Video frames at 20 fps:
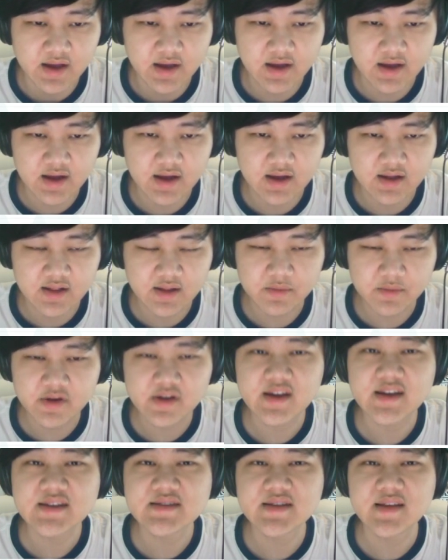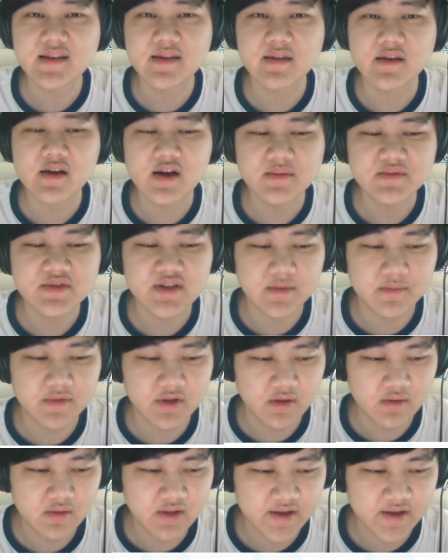Uh, let me know what you guys think in the comments down below.